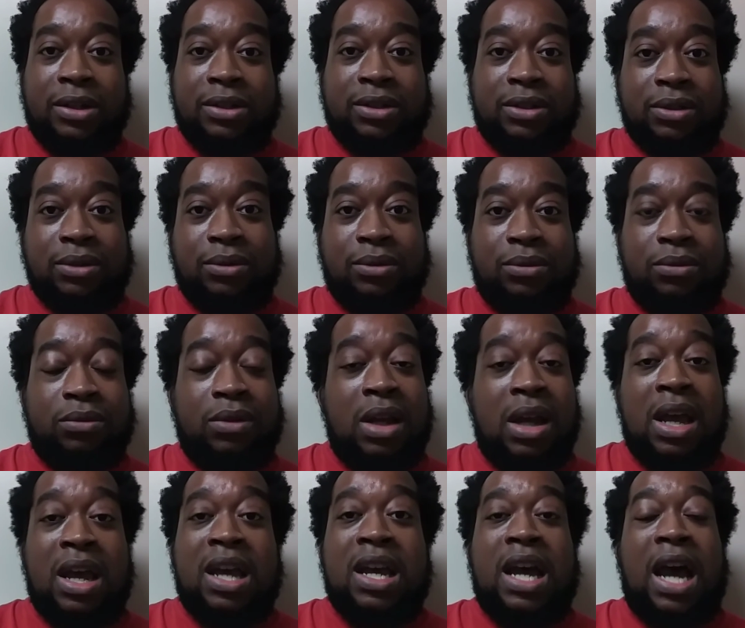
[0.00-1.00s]
I don't know what the
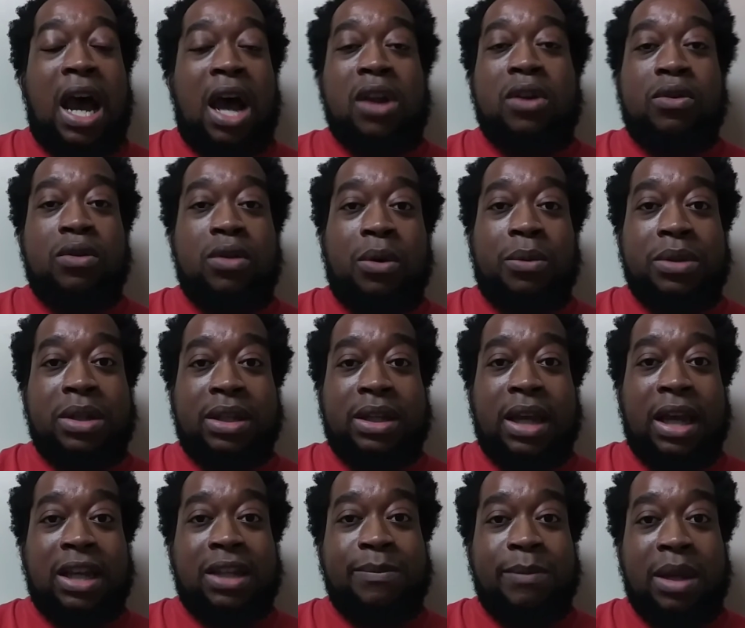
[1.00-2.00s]
case may be,
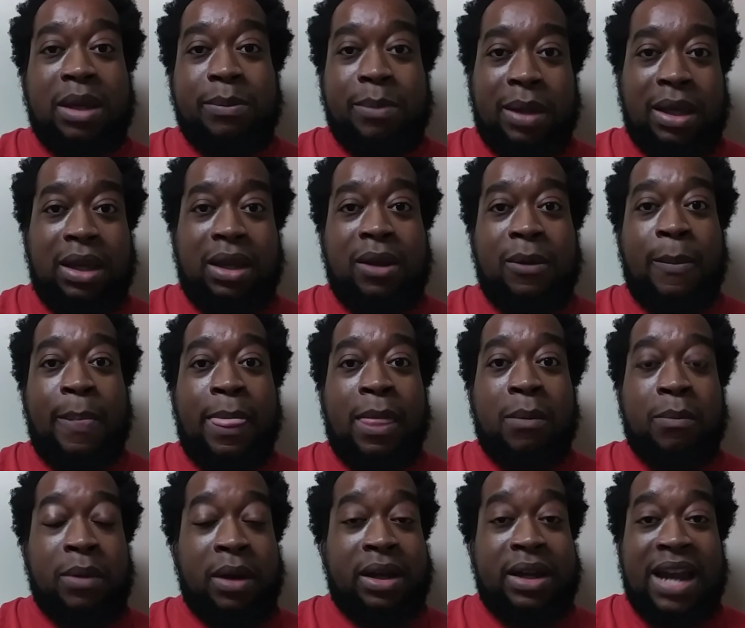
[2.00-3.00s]
but Kyrie is
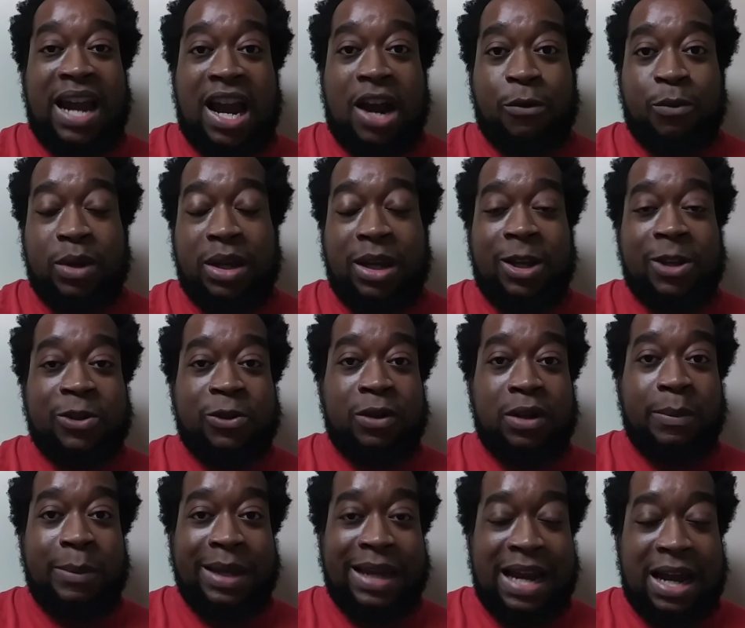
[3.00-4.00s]
going to be out there by
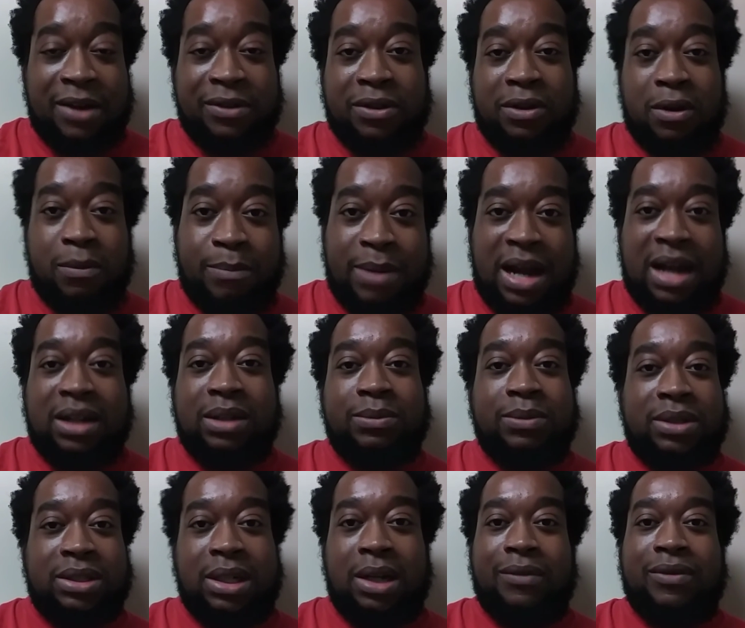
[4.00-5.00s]
himself tonight
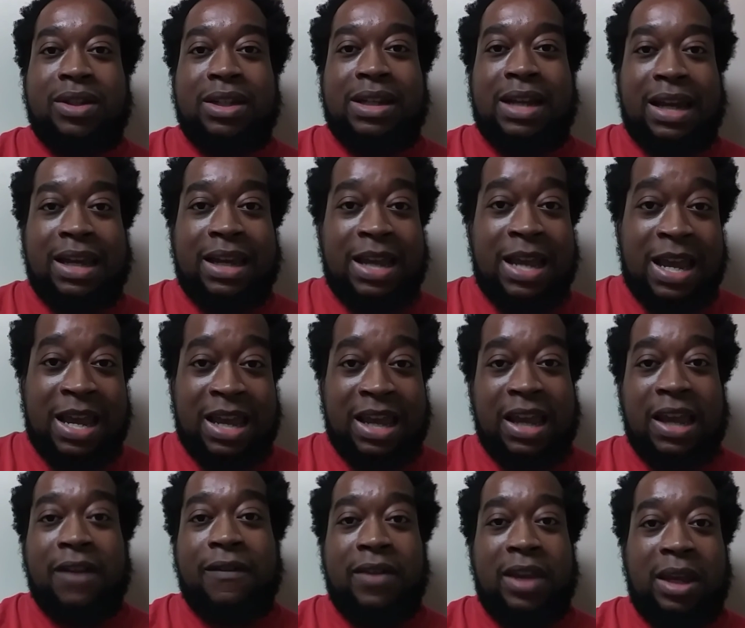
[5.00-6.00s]
if he
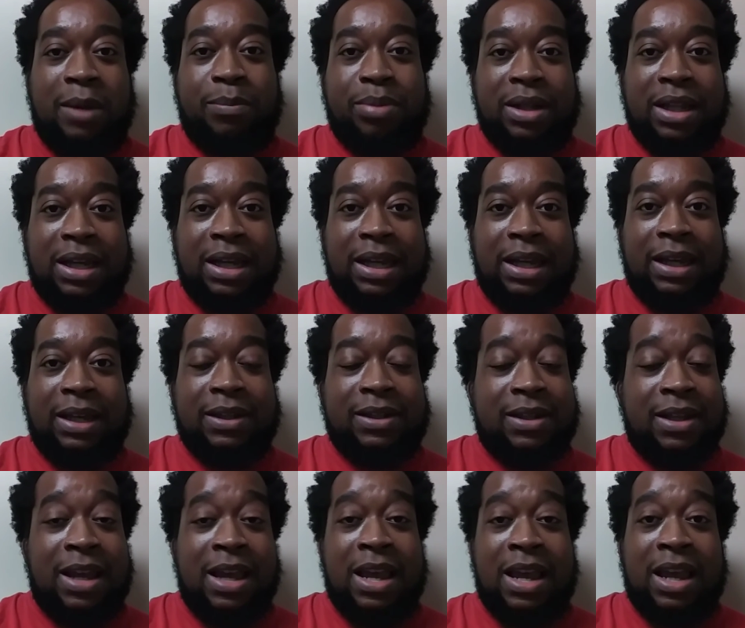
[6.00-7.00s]
plays. And if I'm
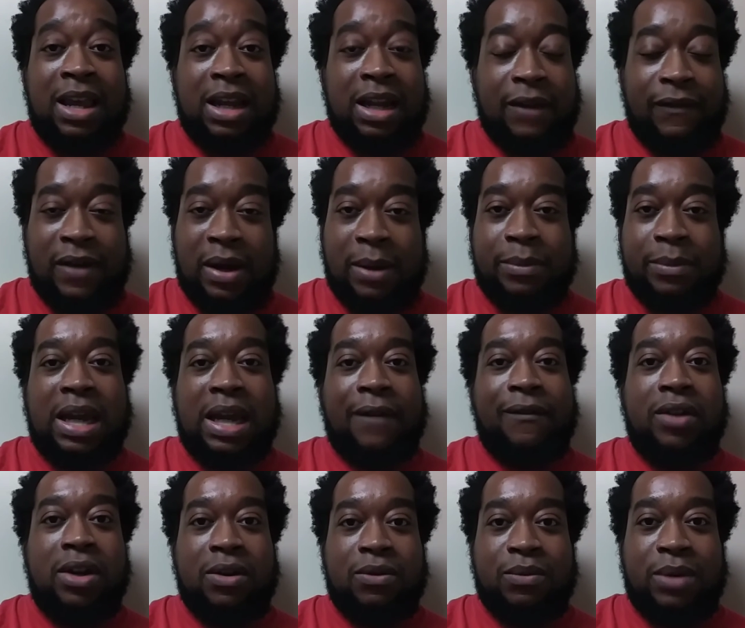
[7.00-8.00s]
Kevin Durant,
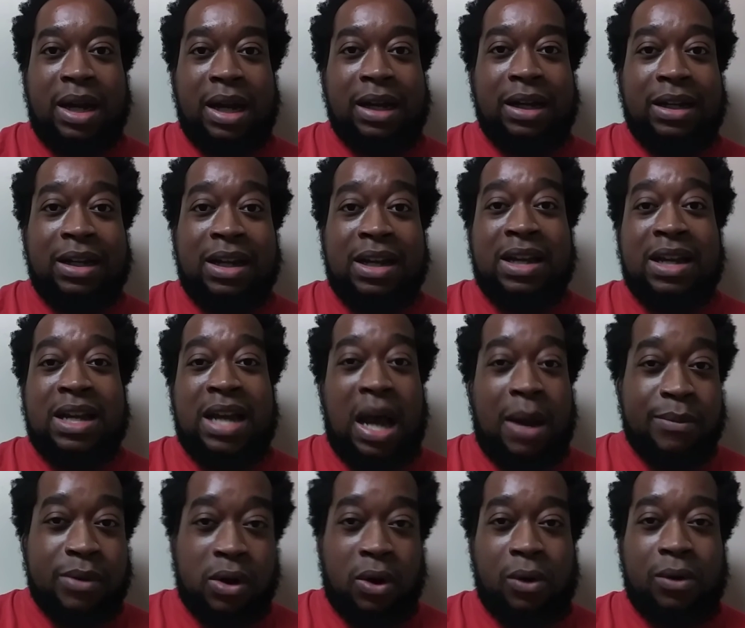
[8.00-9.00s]
I'm the only one out
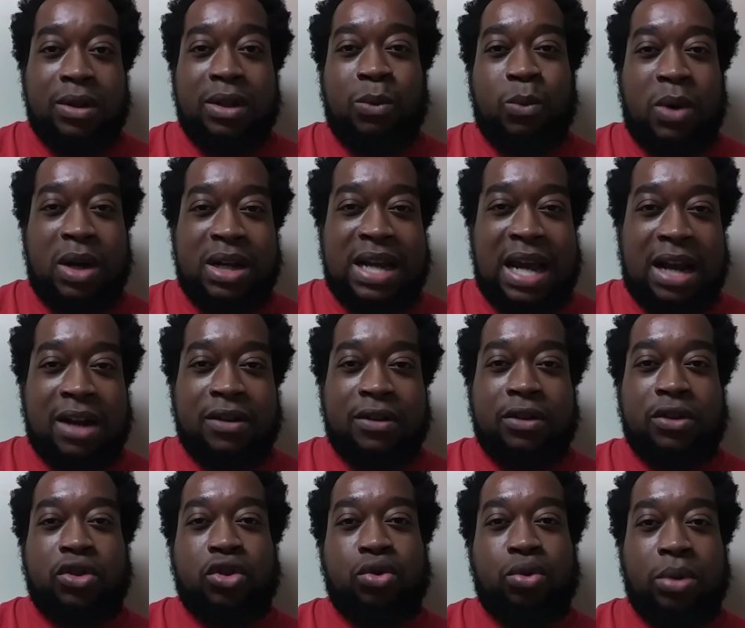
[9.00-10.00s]
of the trio to
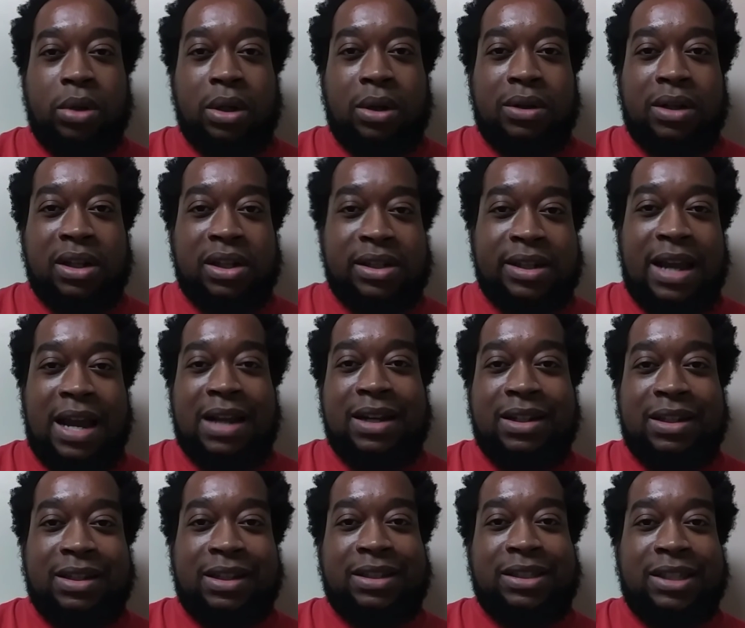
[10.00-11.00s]
sign an extension.
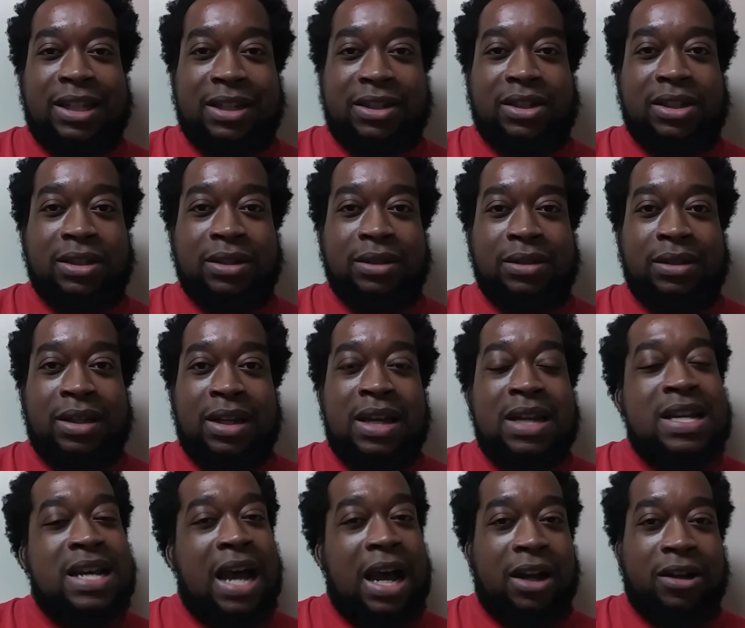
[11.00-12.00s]
I
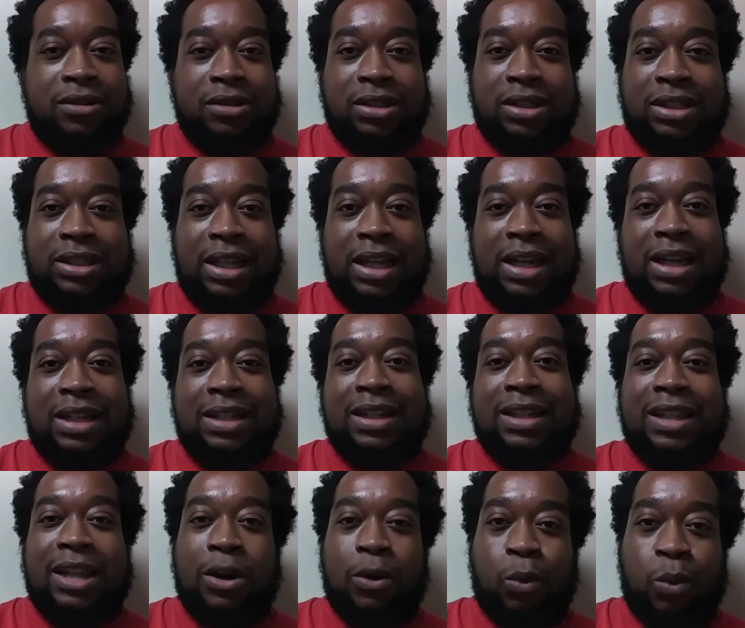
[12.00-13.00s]
understand that they're waiting to see
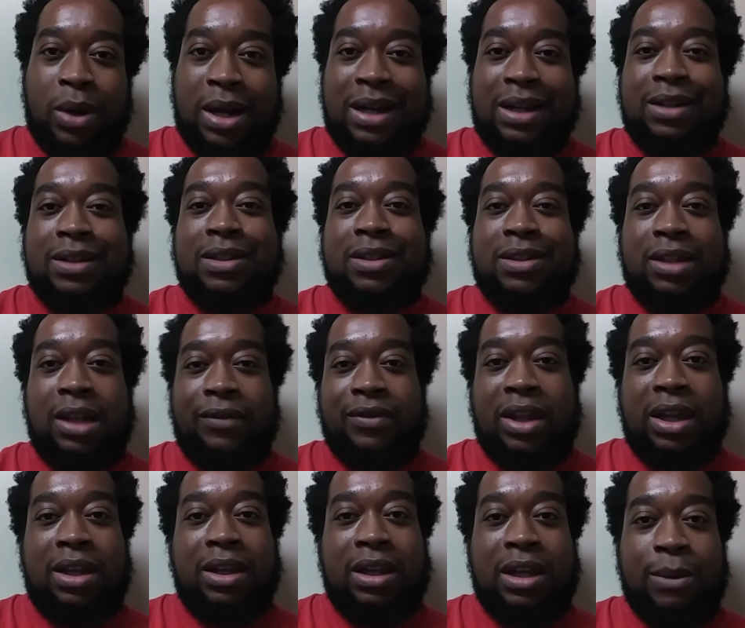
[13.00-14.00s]
if they can get more
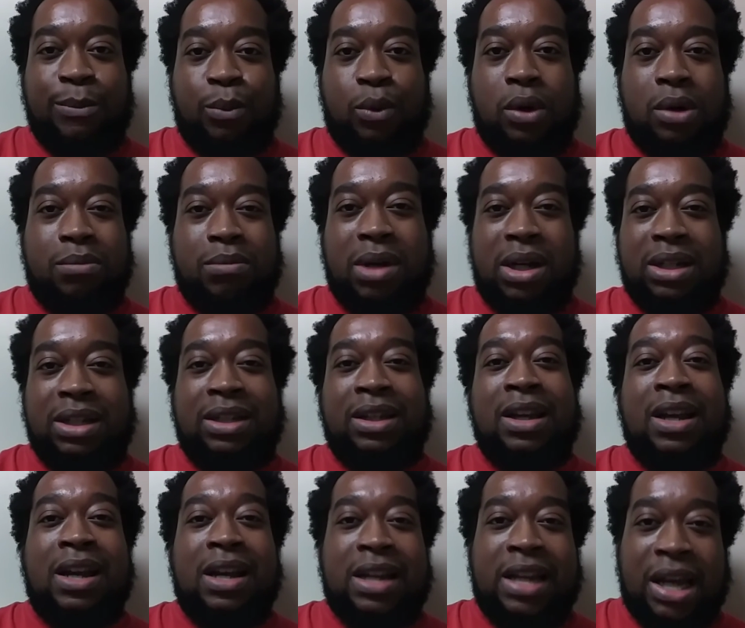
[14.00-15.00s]
money. That's what players
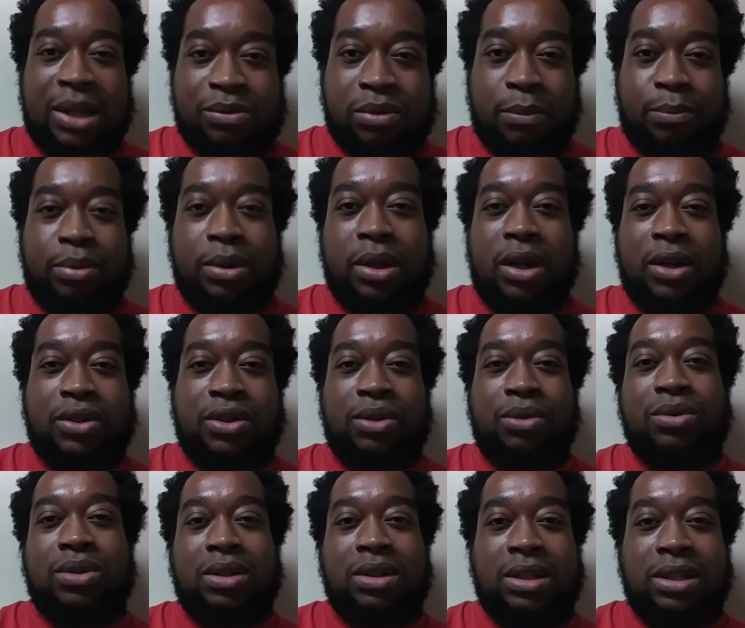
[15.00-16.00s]
usually do.
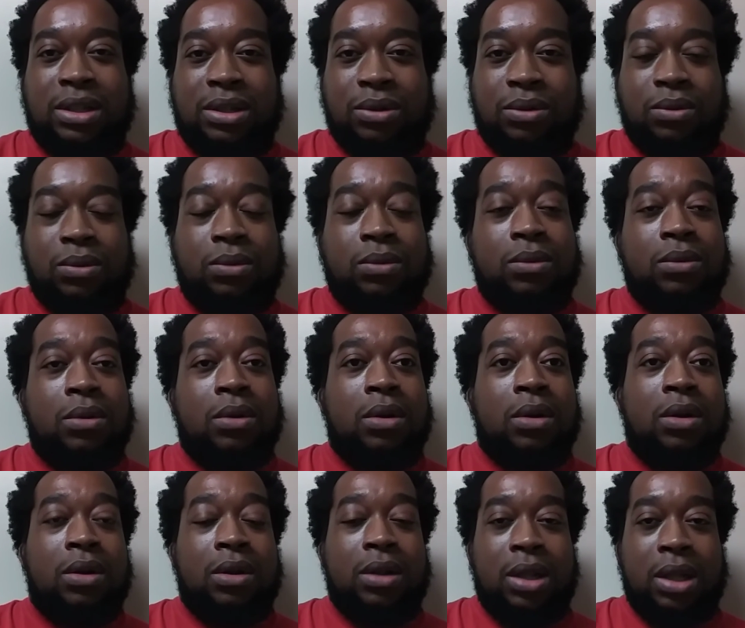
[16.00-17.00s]
Look, at
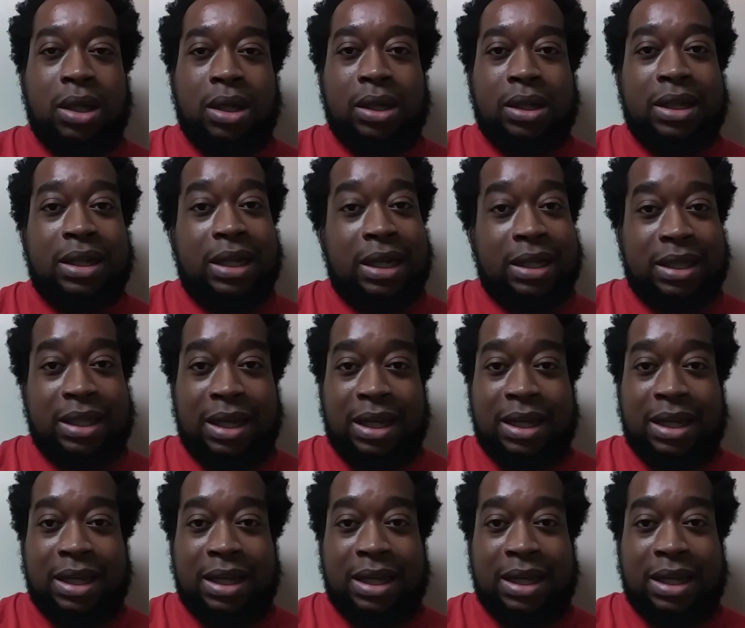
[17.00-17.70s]
the end of the day,